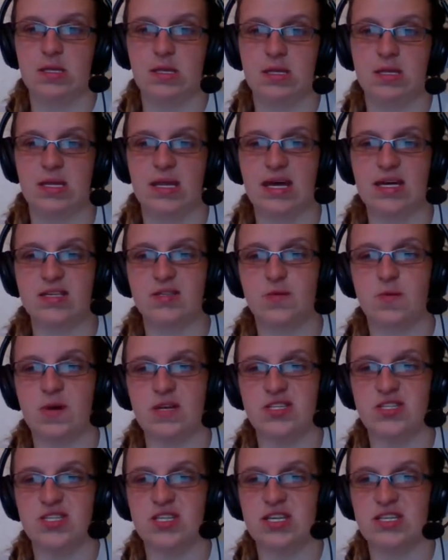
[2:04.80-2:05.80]
The next
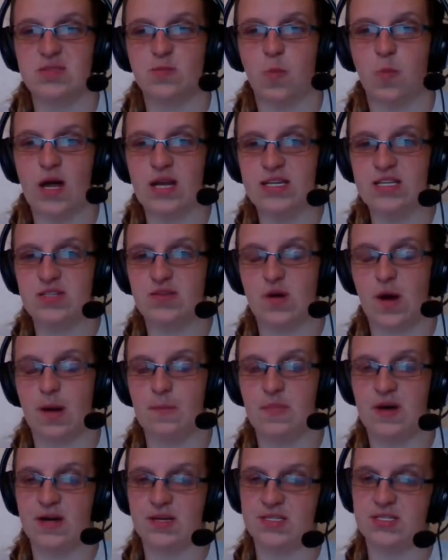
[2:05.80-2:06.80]
question is, what does
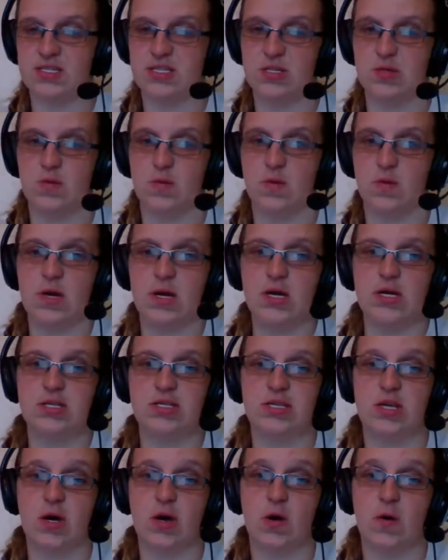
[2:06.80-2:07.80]
Dropbox do?
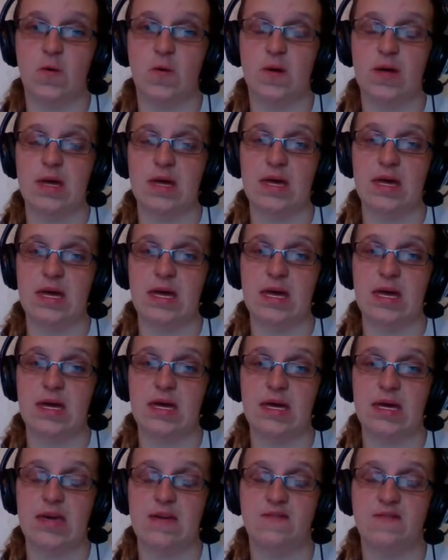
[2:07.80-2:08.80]
So
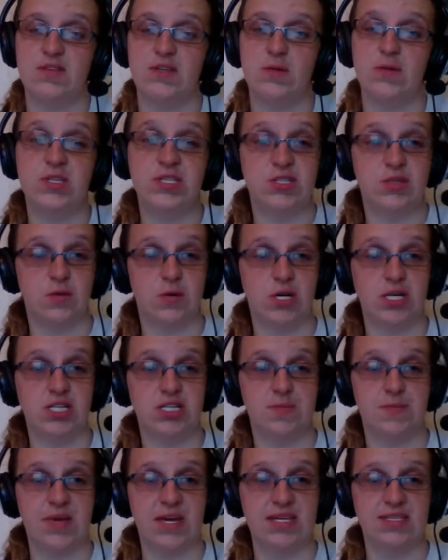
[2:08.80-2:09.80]
it gives you a storage
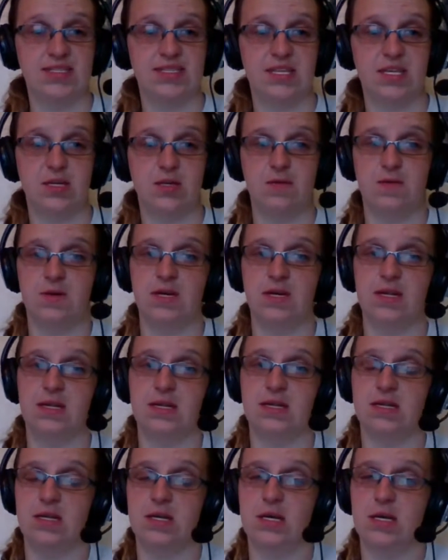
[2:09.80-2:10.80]
space that you
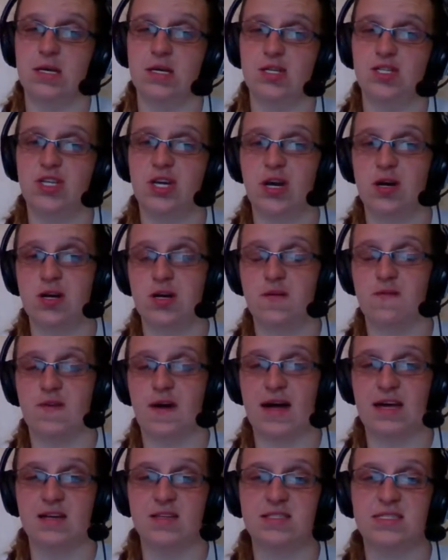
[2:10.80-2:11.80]
can share your
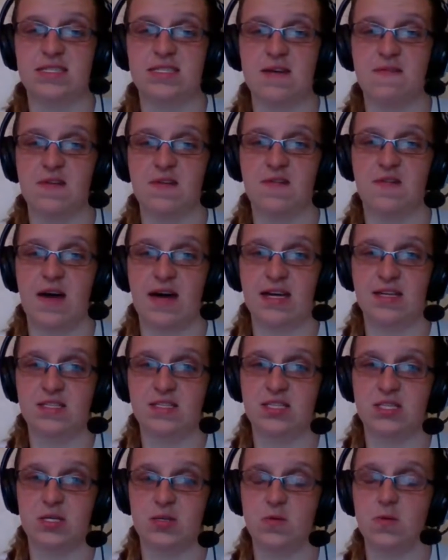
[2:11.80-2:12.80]
files, save your files
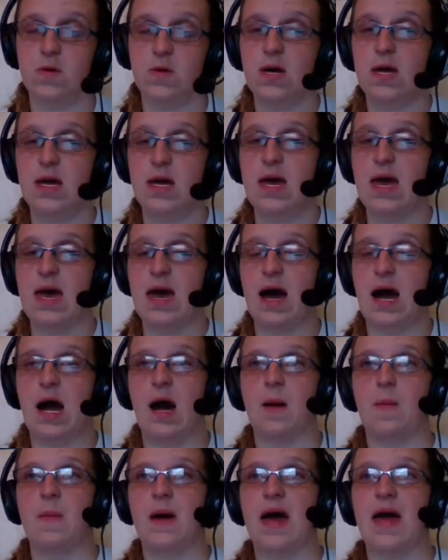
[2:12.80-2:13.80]
to,
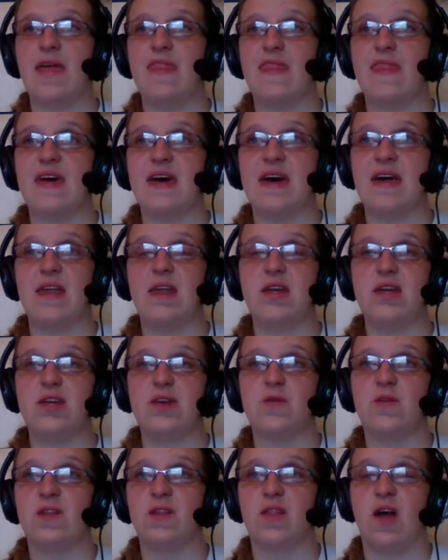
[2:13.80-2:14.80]
and then
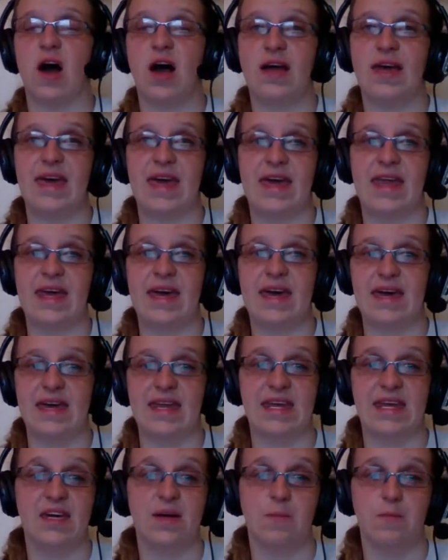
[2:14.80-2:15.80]
you can log in at
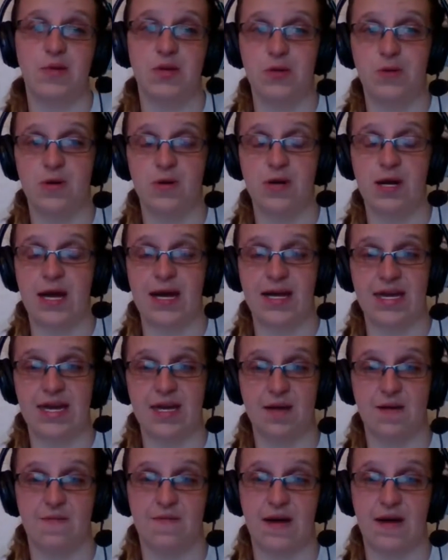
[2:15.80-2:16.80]
any computer and get
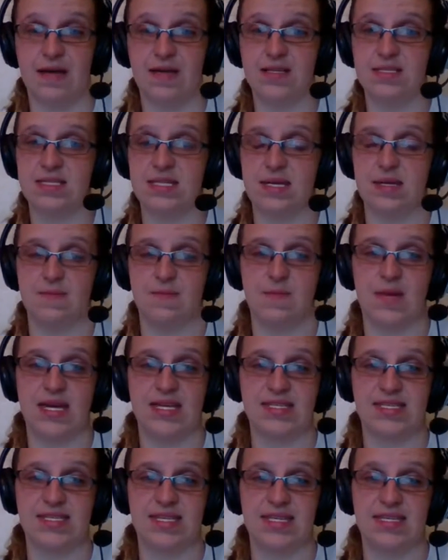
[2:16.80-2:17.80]
your files. It
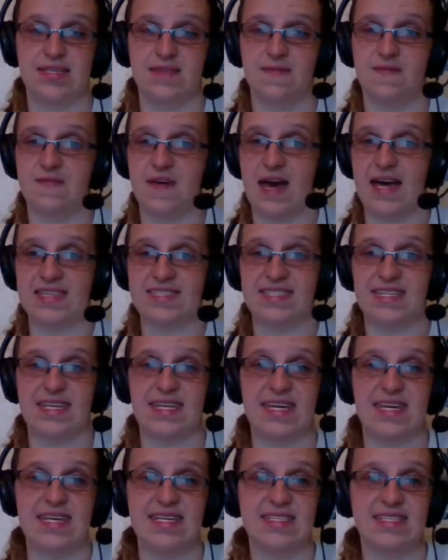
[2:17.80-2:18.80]
makes it fast and
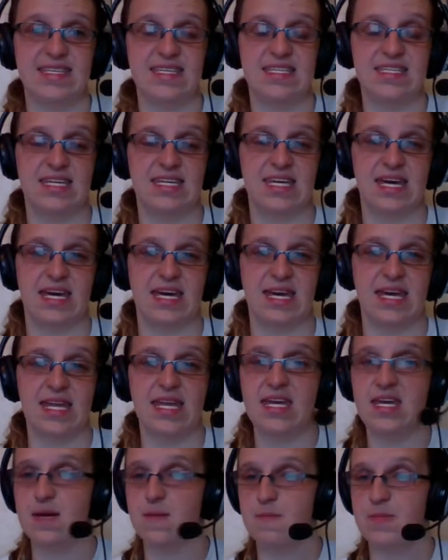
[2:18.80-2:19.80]
easy to get
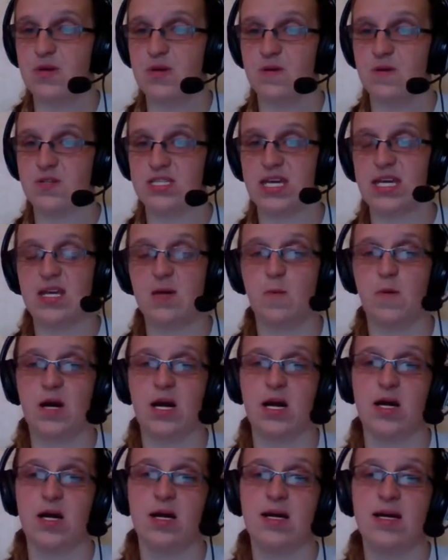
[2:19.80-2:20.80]
any computers
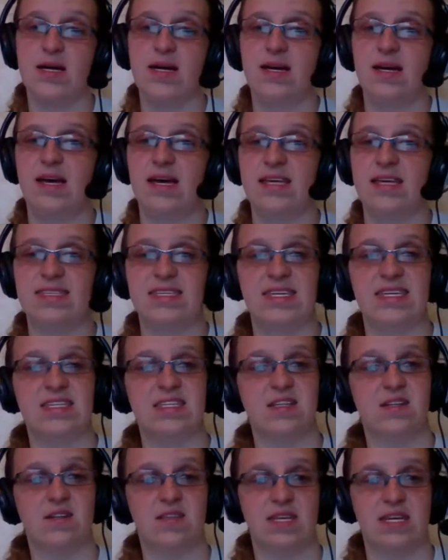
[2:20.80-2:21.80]
anywhere. It's
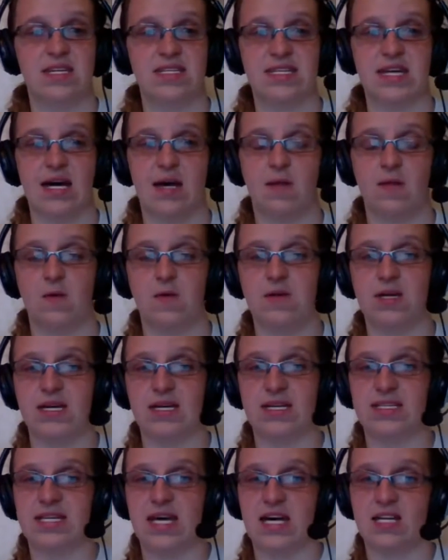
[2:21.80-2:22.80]
easier than downloading
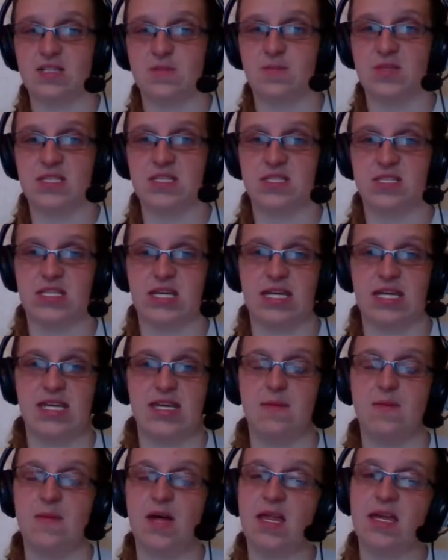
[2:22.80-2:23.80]
attachments and
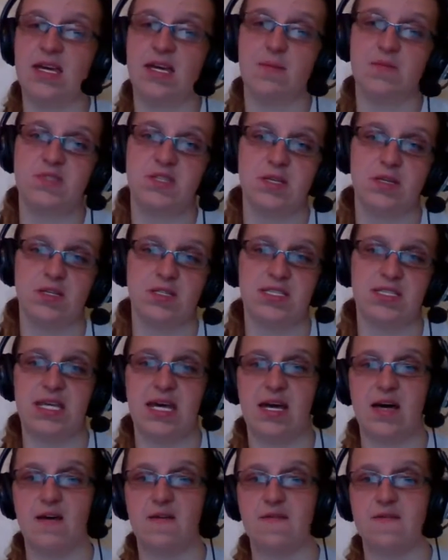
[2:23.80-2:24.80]
emailing them to
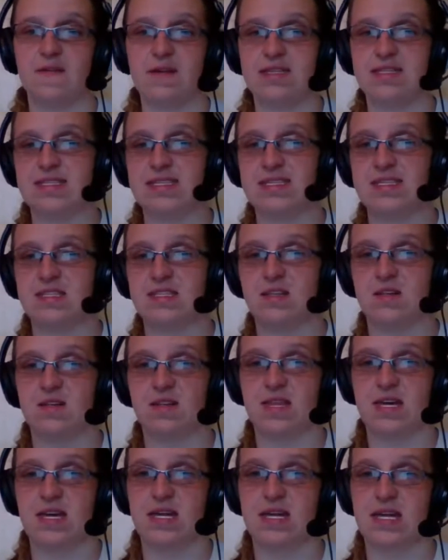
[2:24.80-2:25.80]
yourself. It's easier
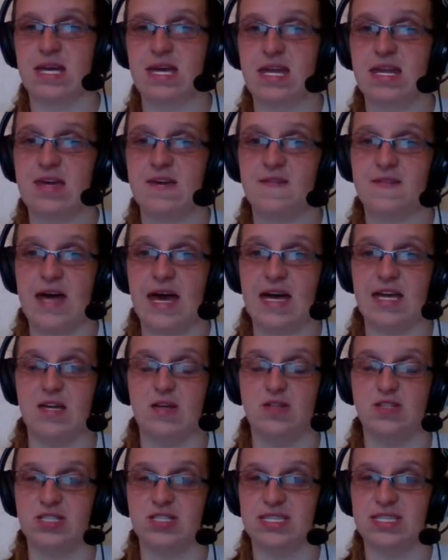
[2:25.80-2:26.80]
than any of that. You
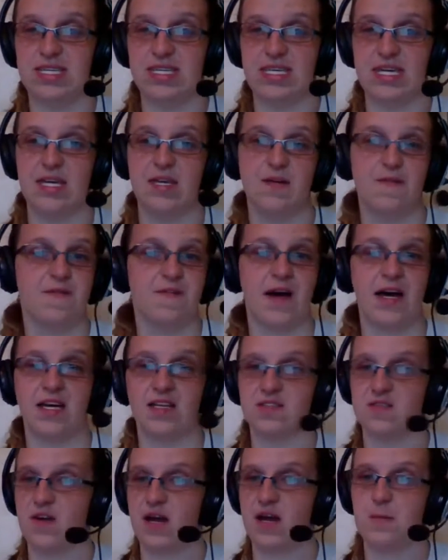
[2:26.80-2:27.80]
just get your files
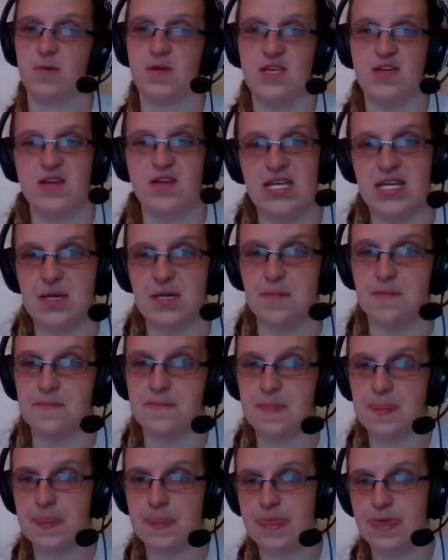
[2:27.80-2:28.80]
right when you need them.
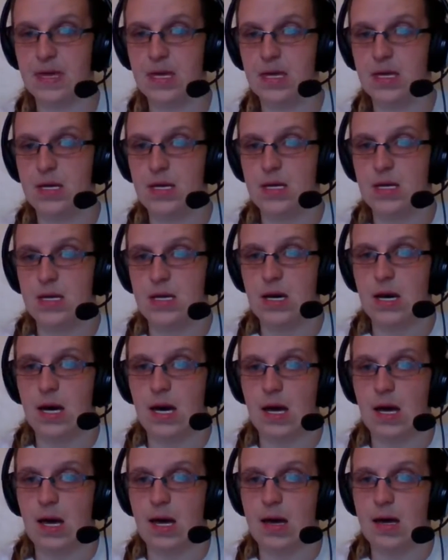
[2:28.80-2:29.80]

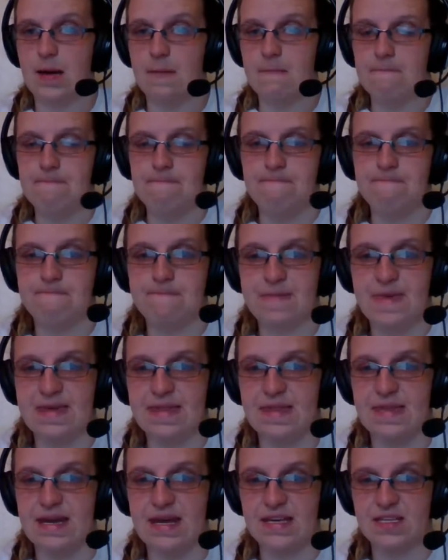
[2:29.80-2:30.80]

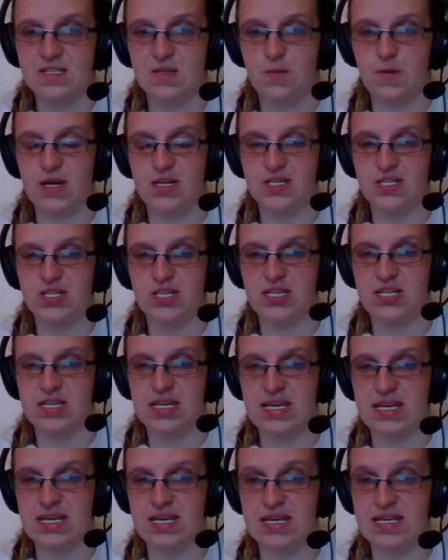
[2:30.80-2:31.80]
The next question
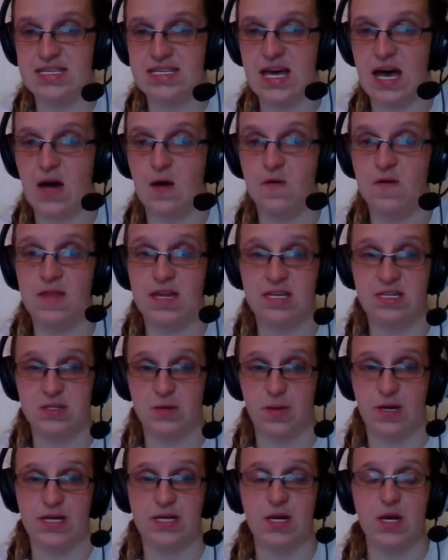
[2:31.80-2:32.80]
is, how do they do
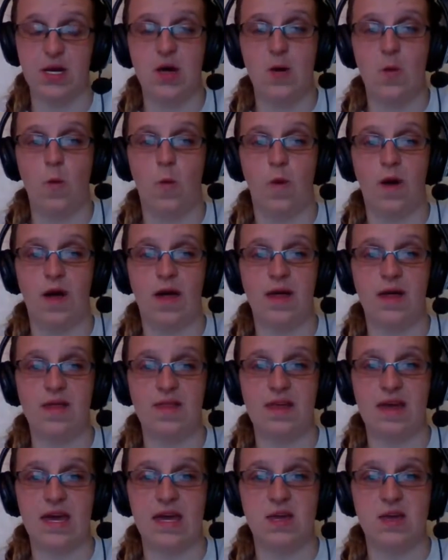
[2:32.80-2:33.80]
it? Well,
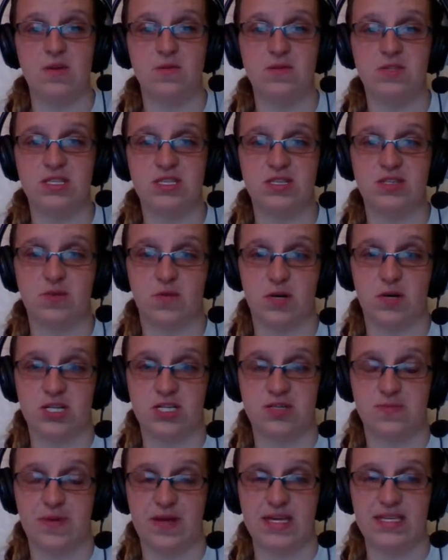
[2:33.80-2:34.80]
they use a storage
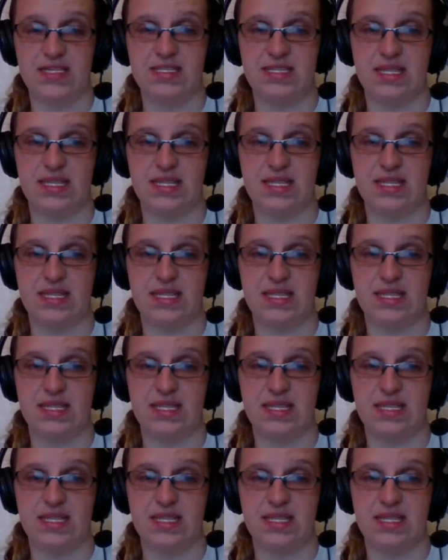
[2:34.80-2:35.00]
space.